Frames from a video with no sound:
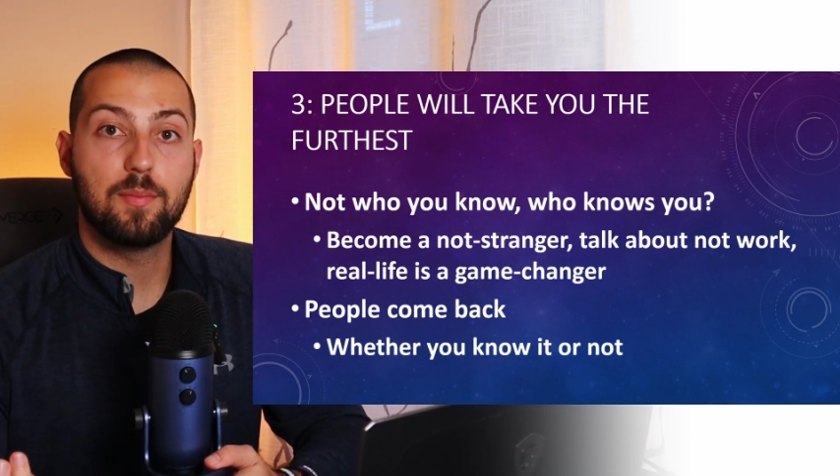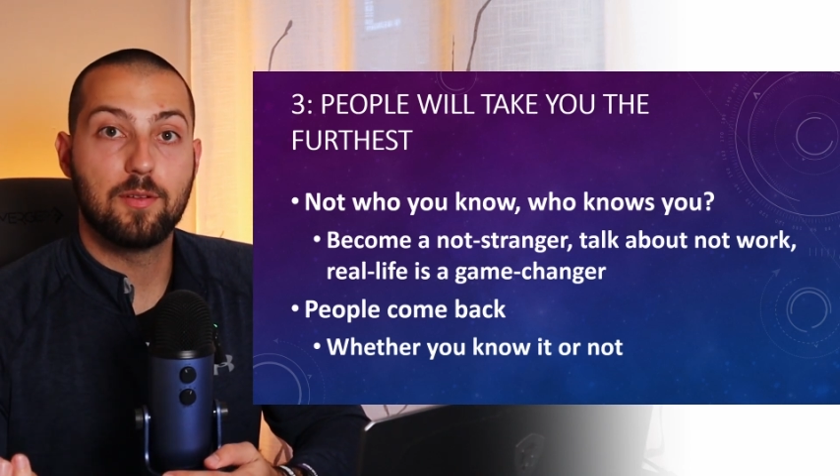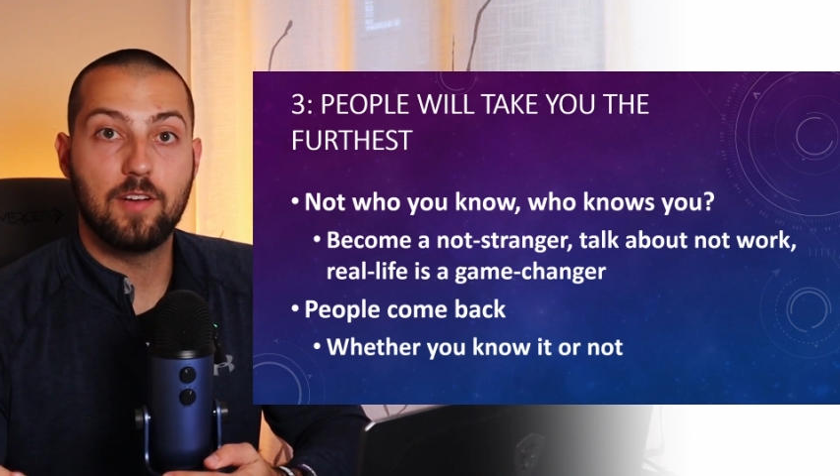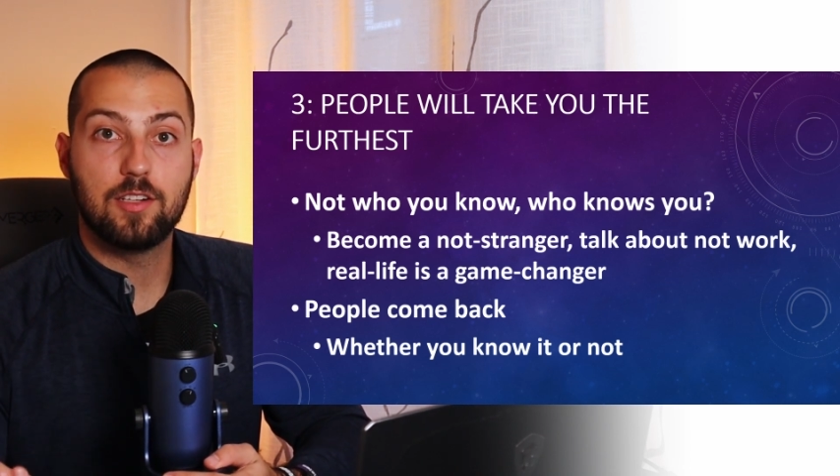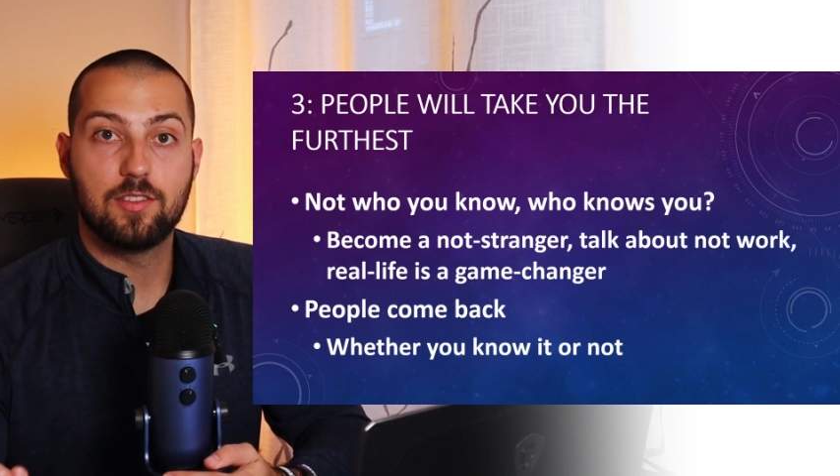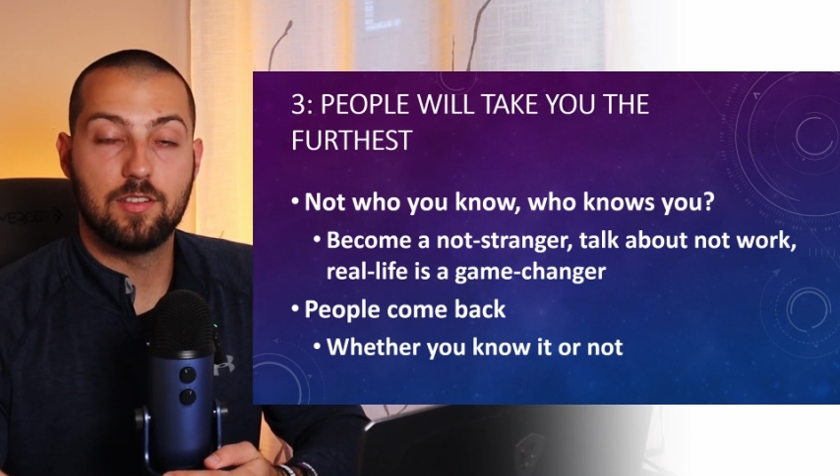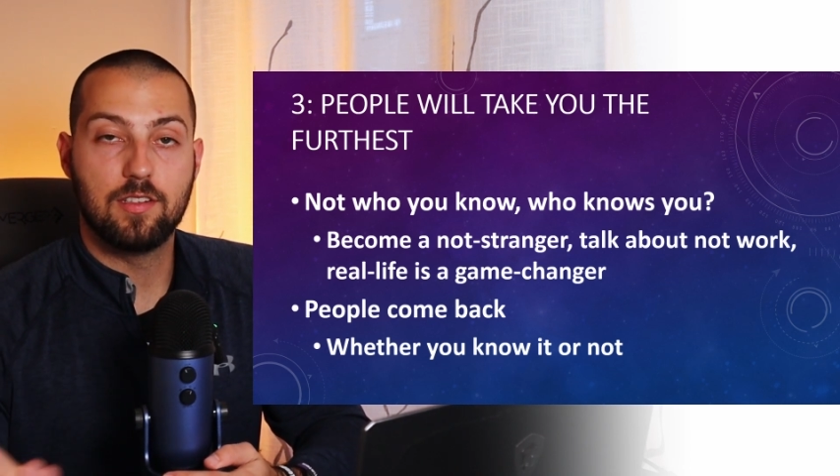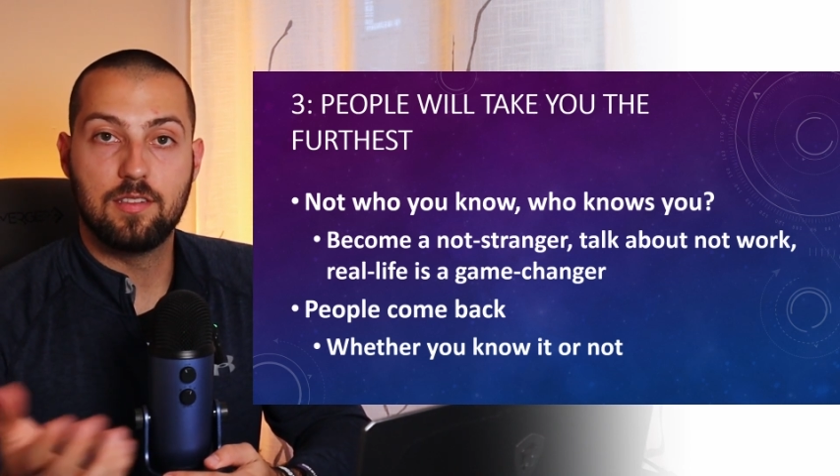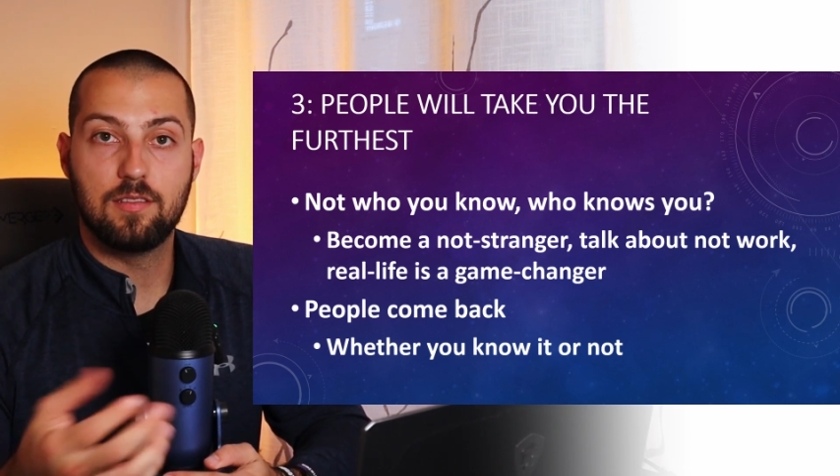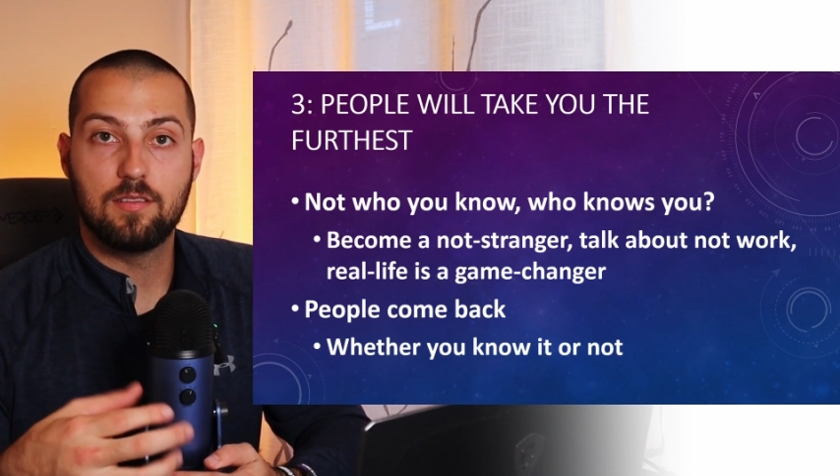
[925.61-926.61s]
a professional
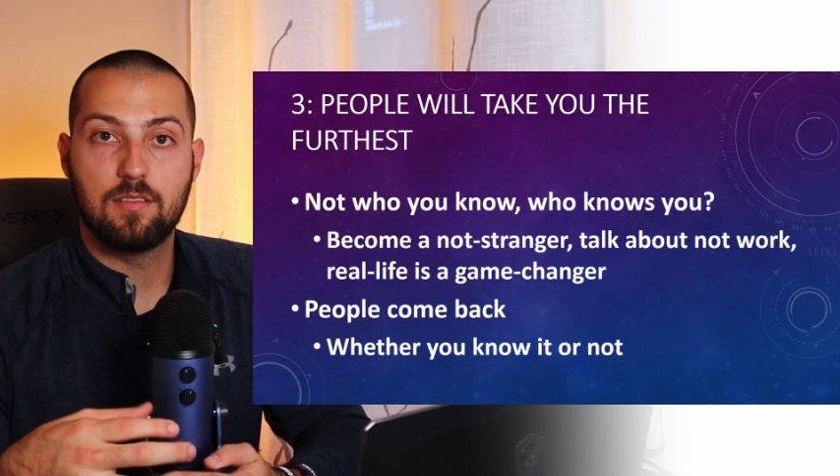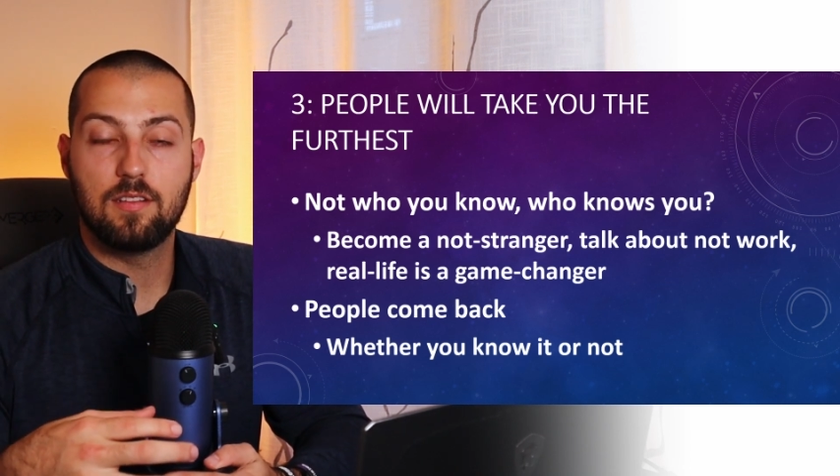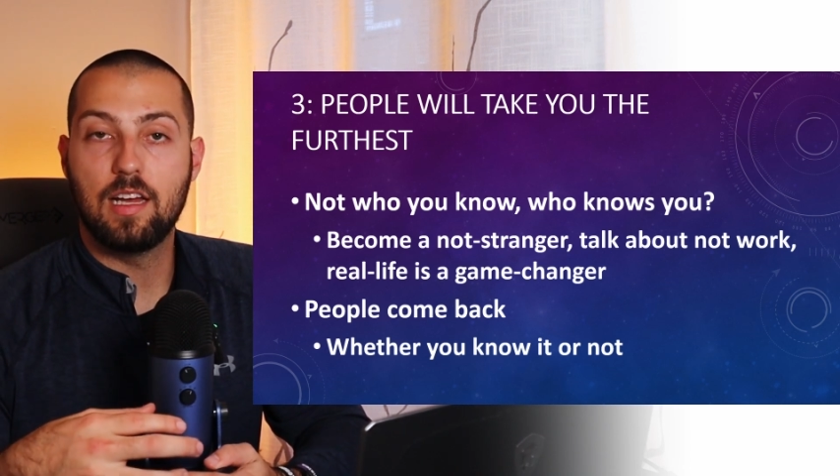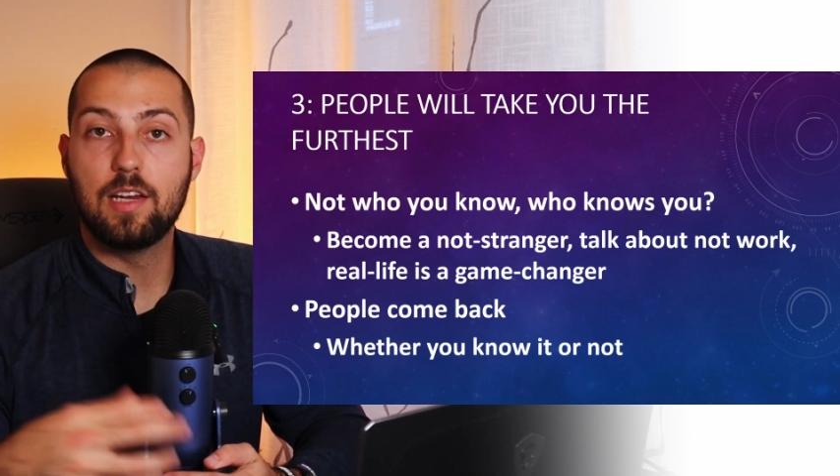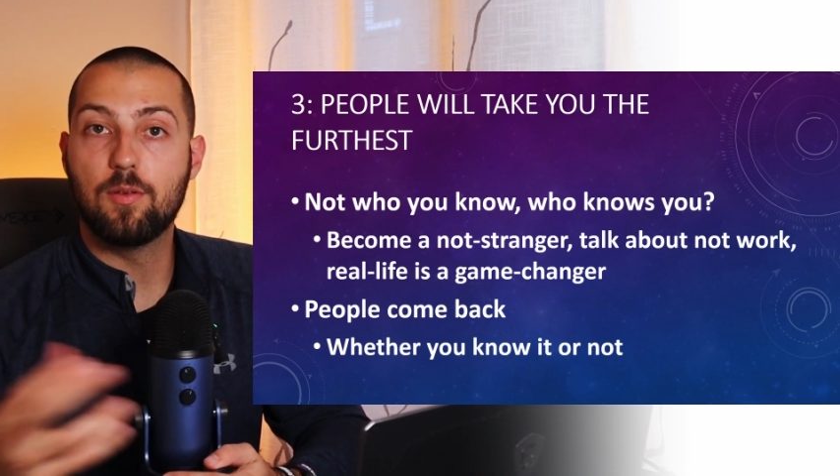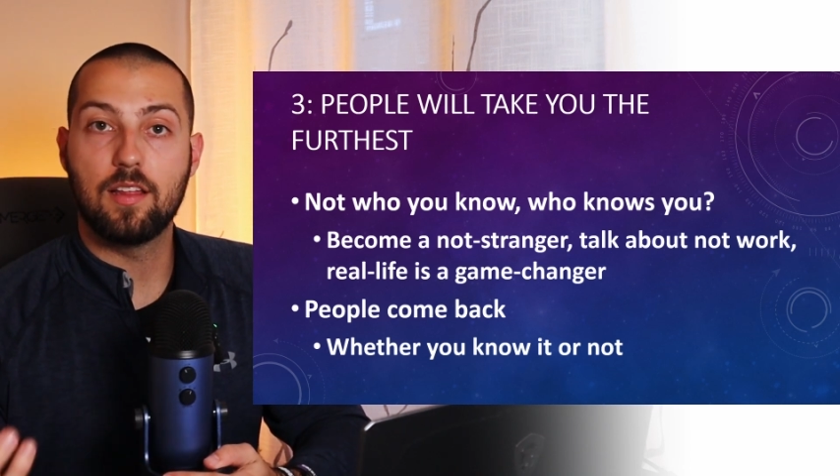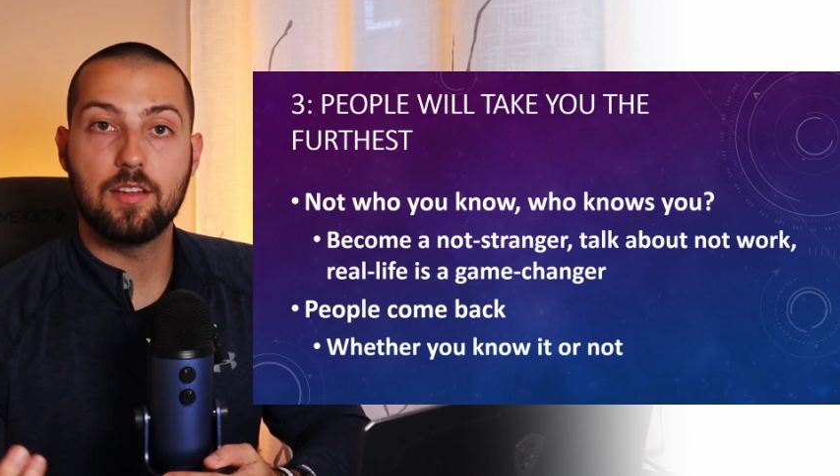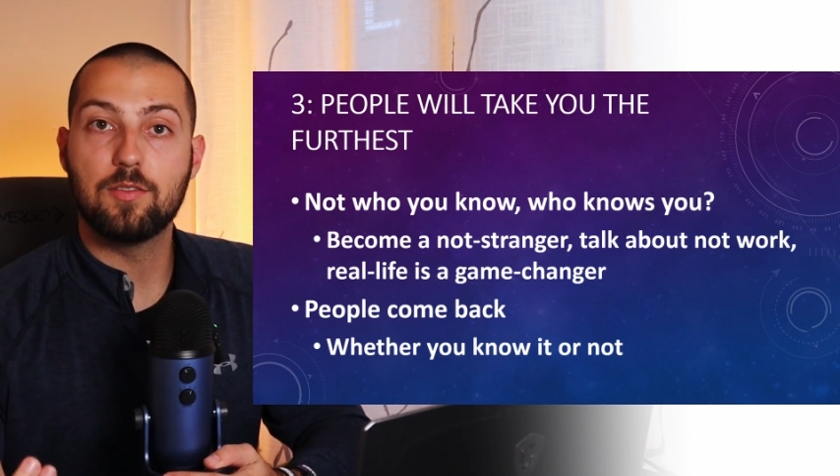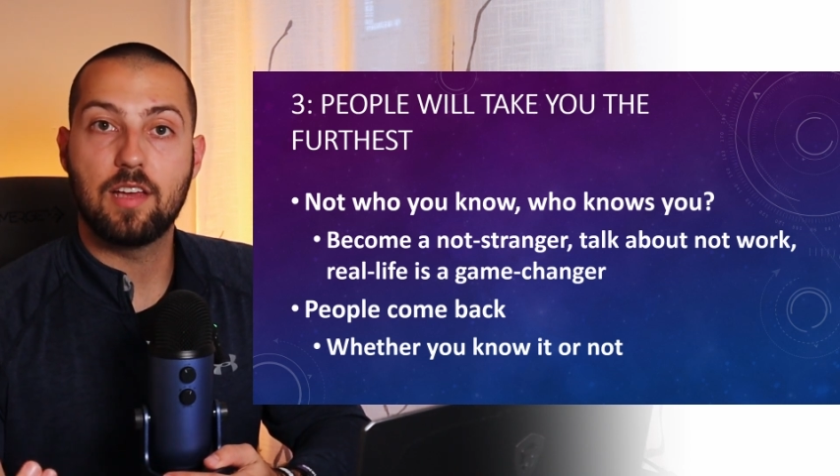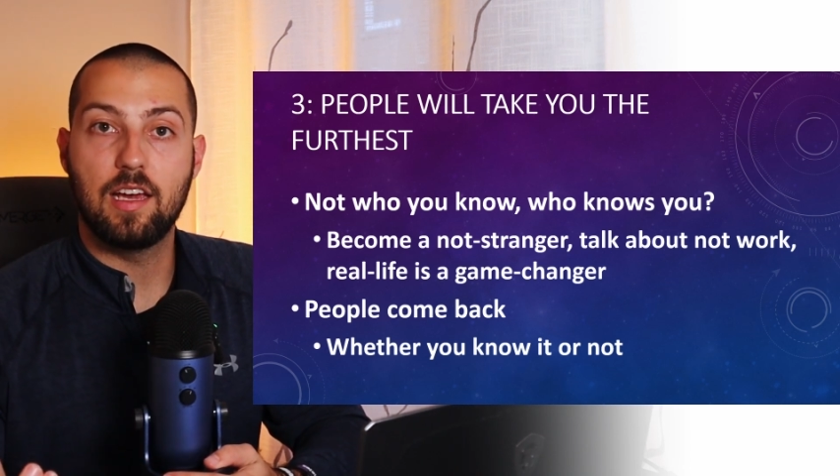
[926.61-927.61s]
in any way
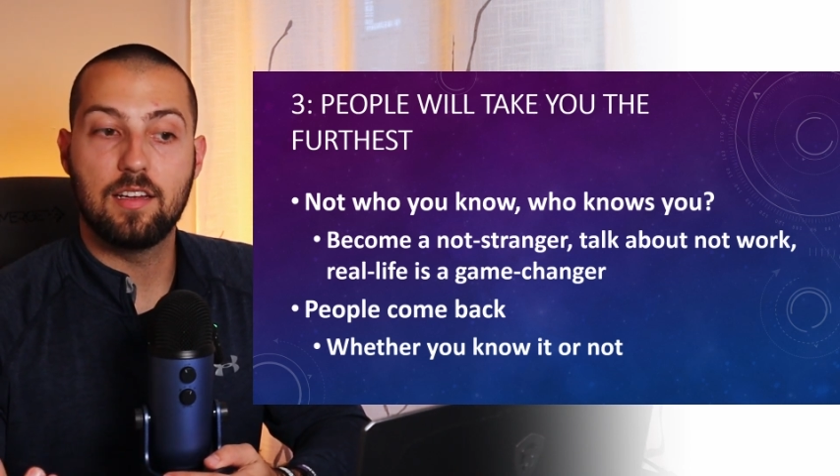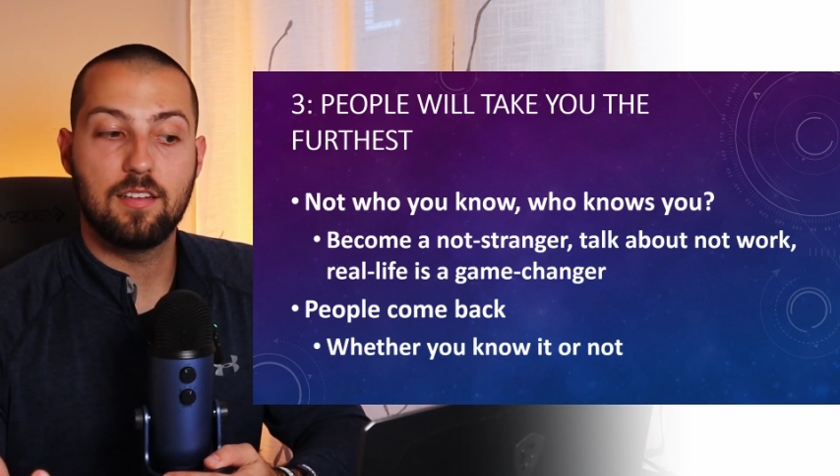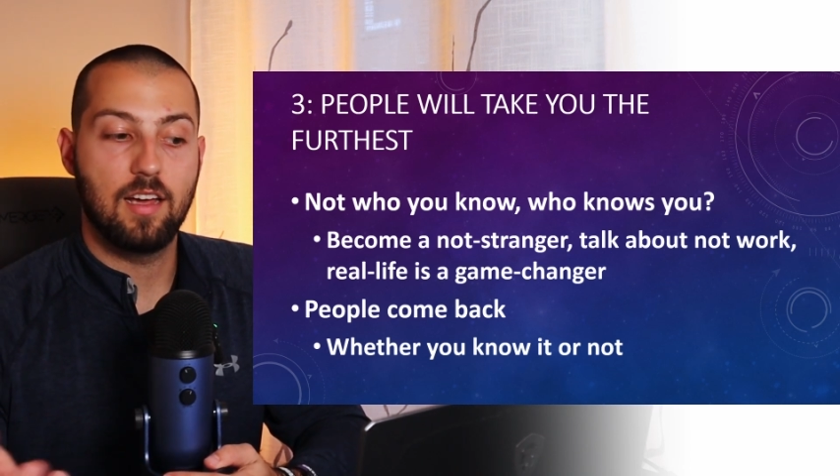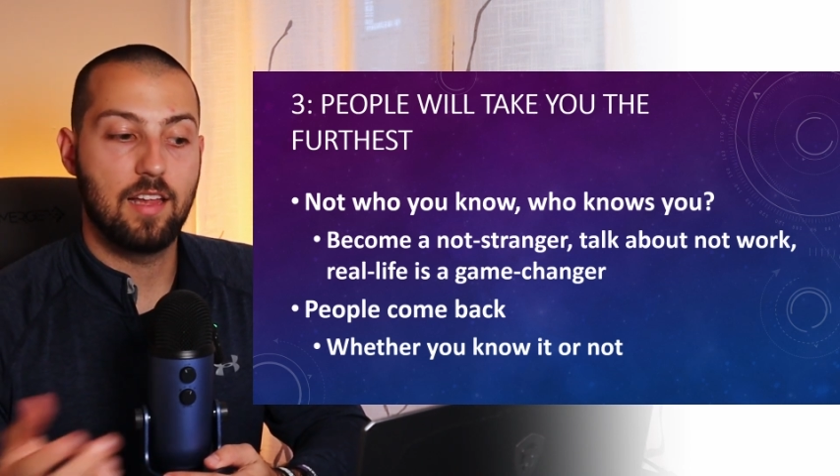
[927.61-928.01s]
that you can.